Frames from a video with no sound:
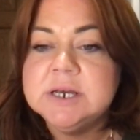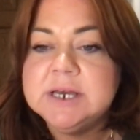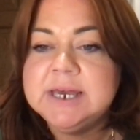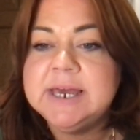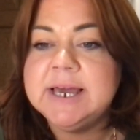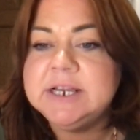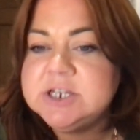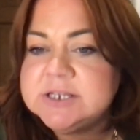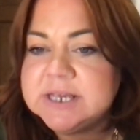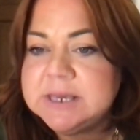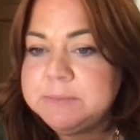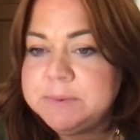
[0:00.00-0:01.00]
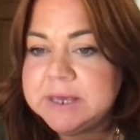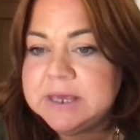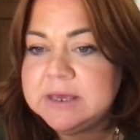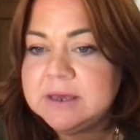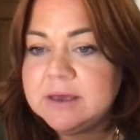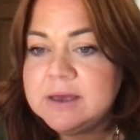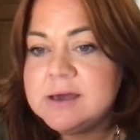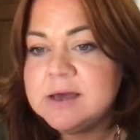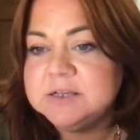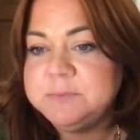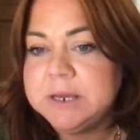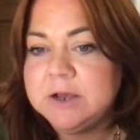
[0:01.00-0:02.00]
EHCP
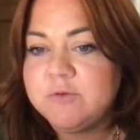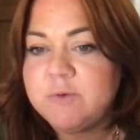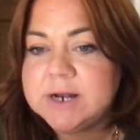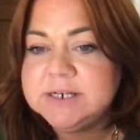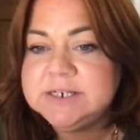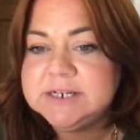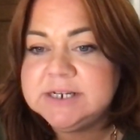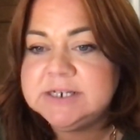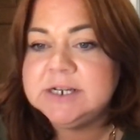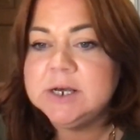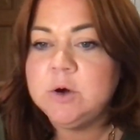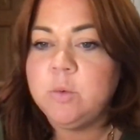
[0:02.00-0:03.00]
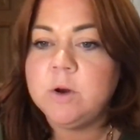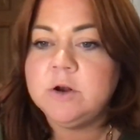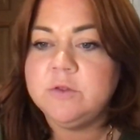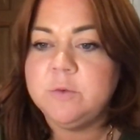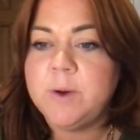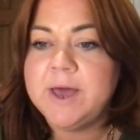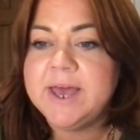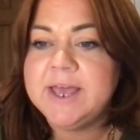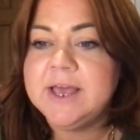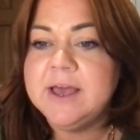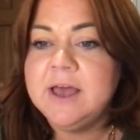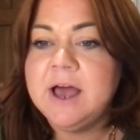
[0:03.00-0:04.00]
has been granted, one on the
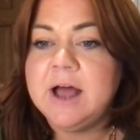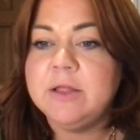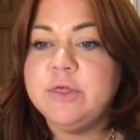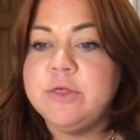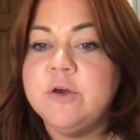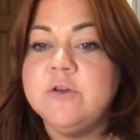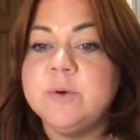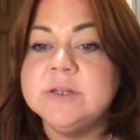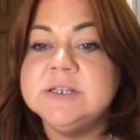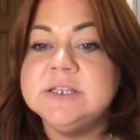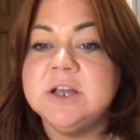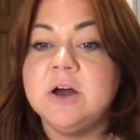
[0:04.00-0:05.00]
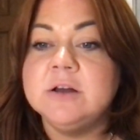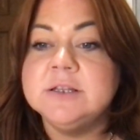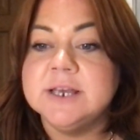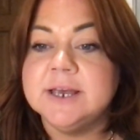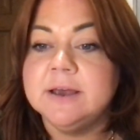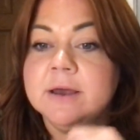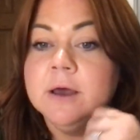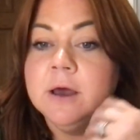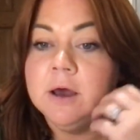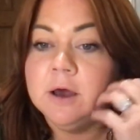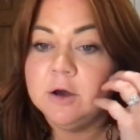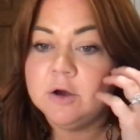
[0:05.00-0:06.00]
way, and third one starting.
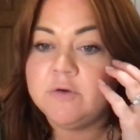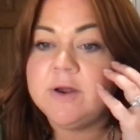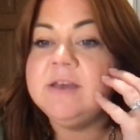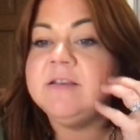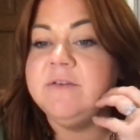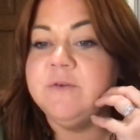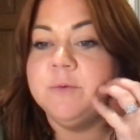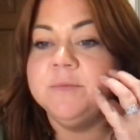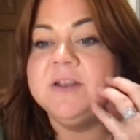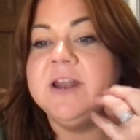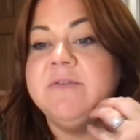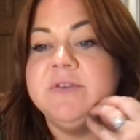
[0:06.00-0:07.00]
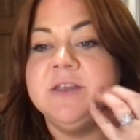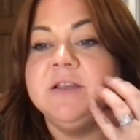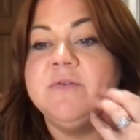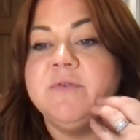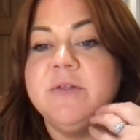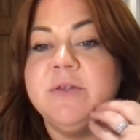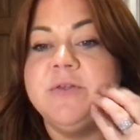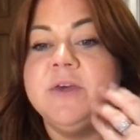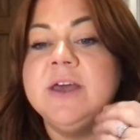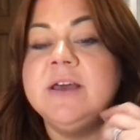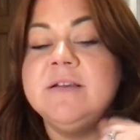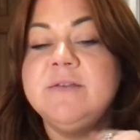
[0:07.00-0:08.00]
Crazy forms and evidence for other
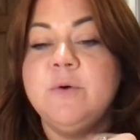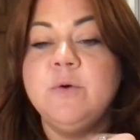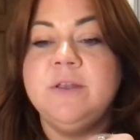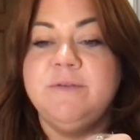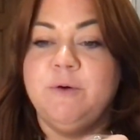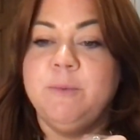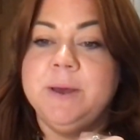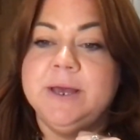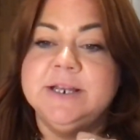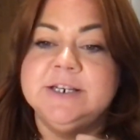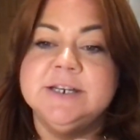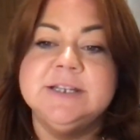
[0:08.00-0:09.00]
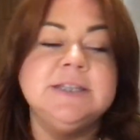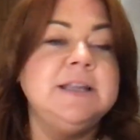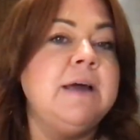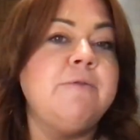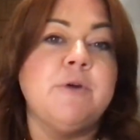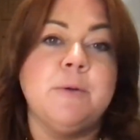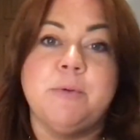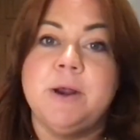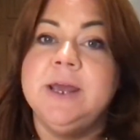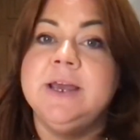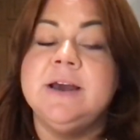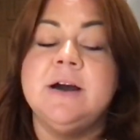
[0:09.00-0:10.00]
things, 44 pages, never a
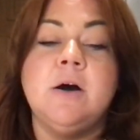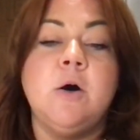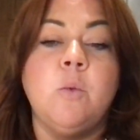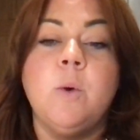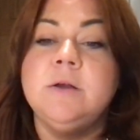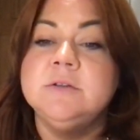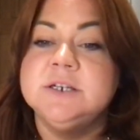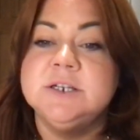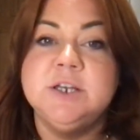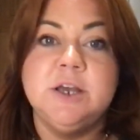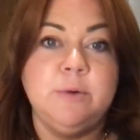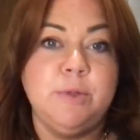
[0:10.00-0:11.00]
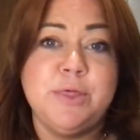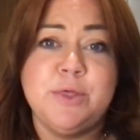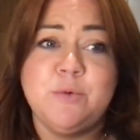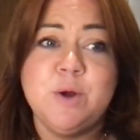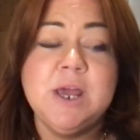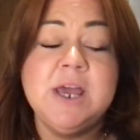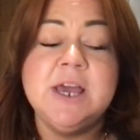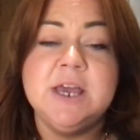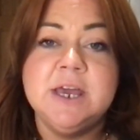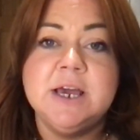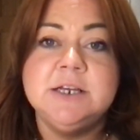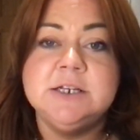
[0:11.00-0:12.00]
break. Oh, well done you. Three
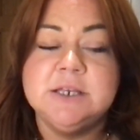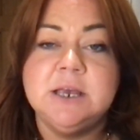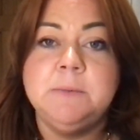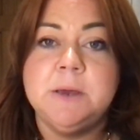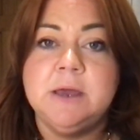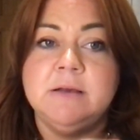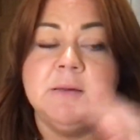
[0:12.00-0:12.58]
EHCPs.